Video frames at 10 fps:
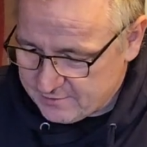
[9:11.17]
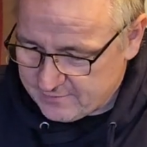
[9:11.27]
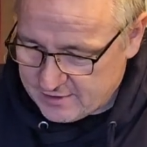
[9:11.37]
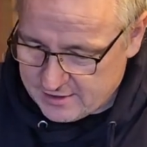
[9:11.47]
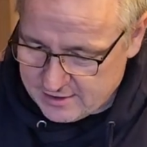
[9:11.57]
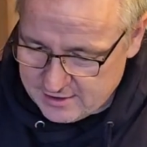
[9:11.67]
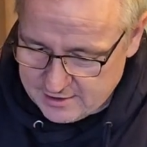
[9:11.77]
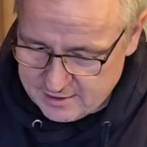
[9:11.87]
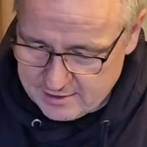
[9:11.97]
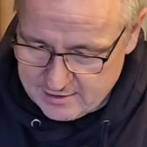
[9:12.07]
of
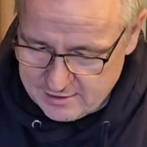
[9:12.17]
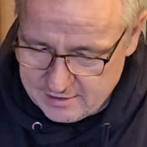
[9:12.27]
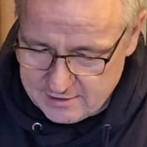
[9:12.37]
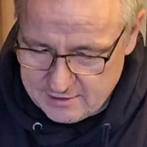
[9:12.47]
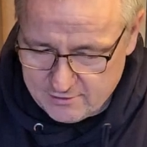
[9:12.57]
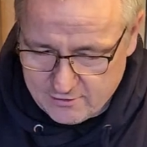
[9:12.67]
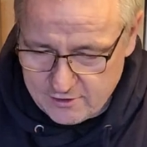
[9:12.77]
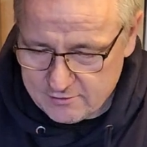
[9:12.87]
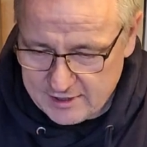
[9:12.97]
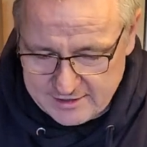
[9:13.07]

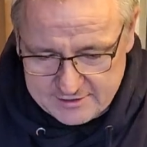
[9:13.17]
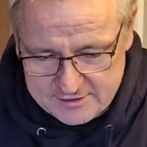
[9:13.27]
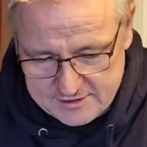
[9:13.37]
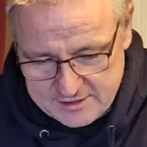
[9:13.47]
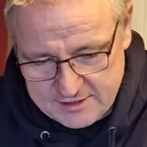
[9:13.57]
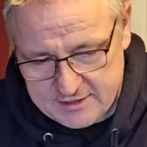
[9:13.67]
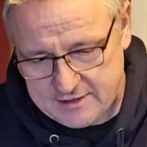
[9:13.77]
oil lanterns,